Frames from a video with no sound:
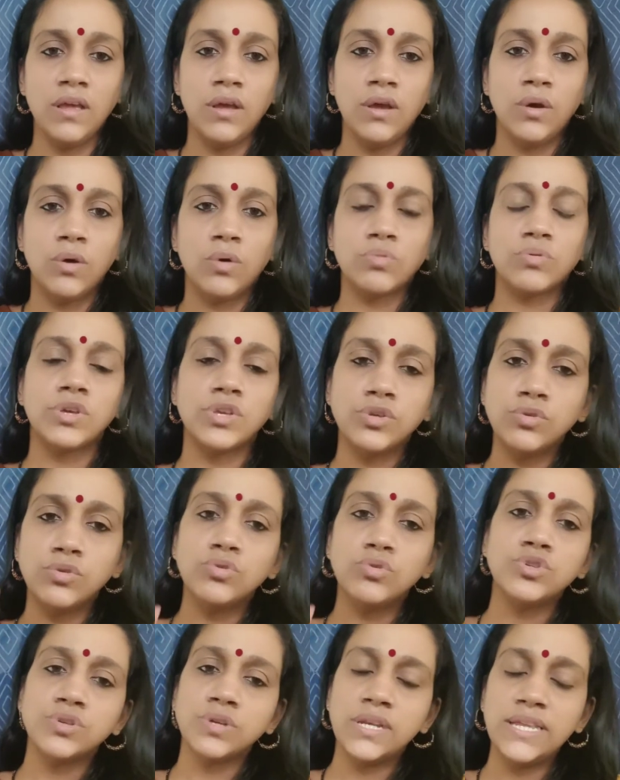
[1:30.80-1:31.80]
Okay,
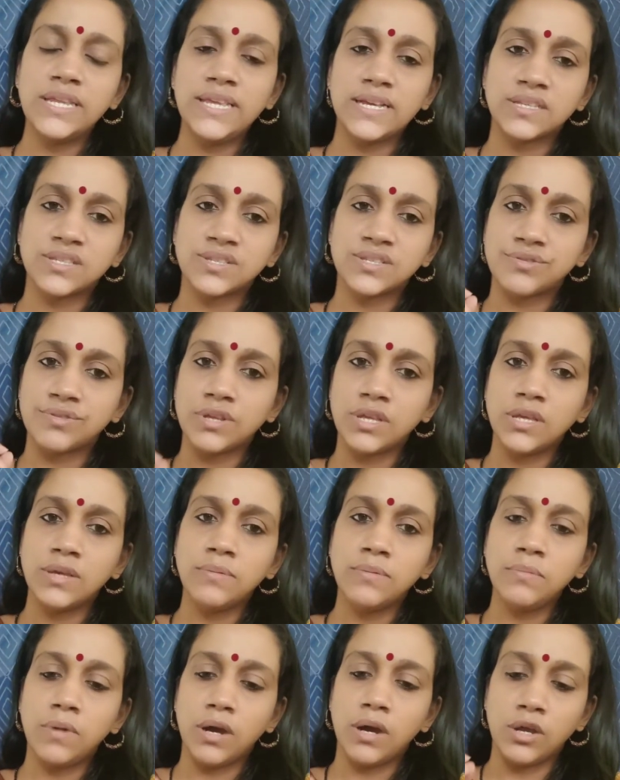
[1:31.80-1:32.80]
usually
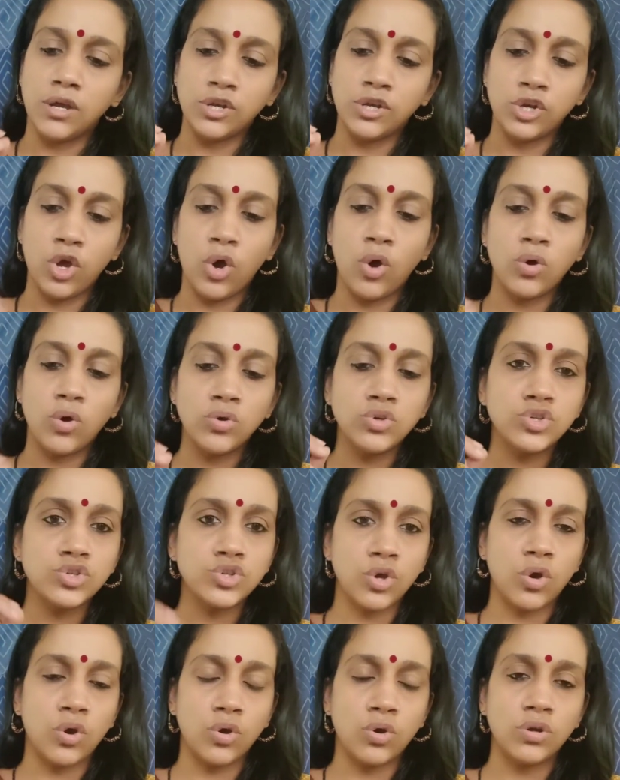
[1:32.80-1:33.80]
extreme long
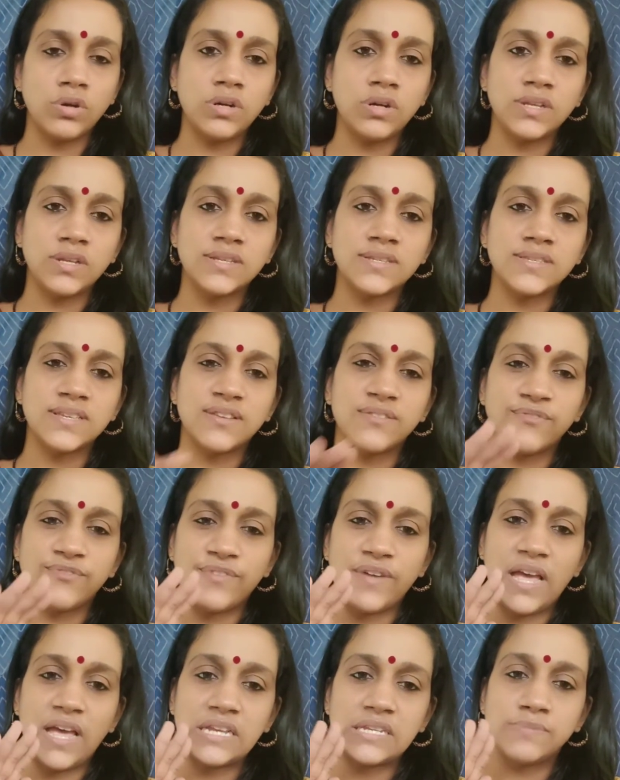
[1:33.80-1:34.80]
shot is in
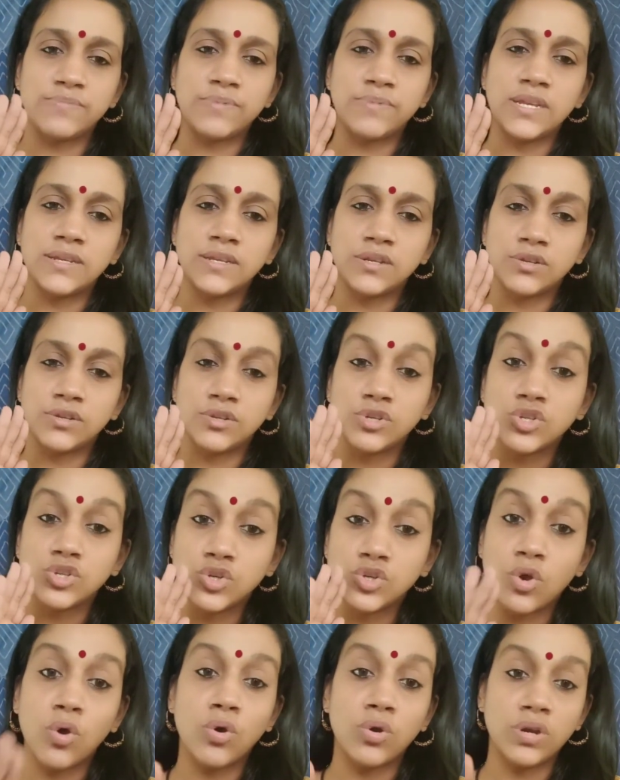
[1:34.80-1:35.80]
fact been
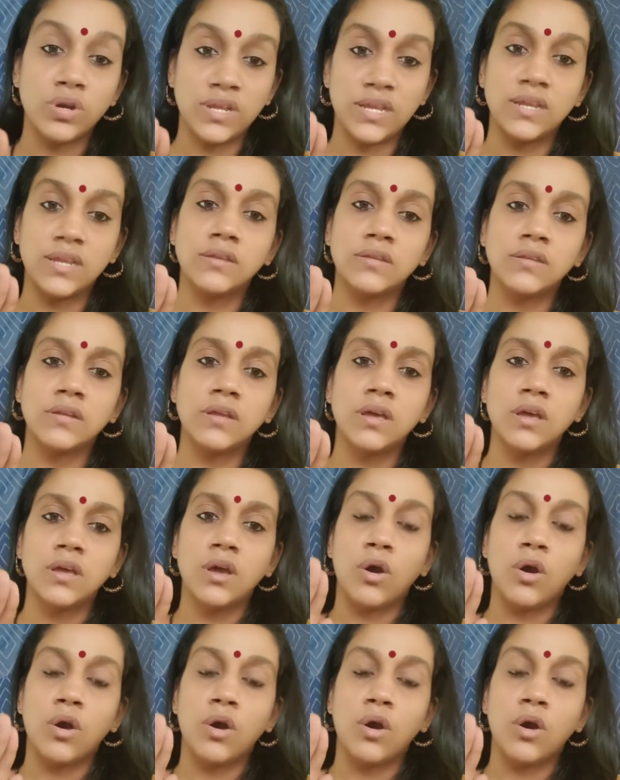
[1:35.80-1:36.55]
shown in,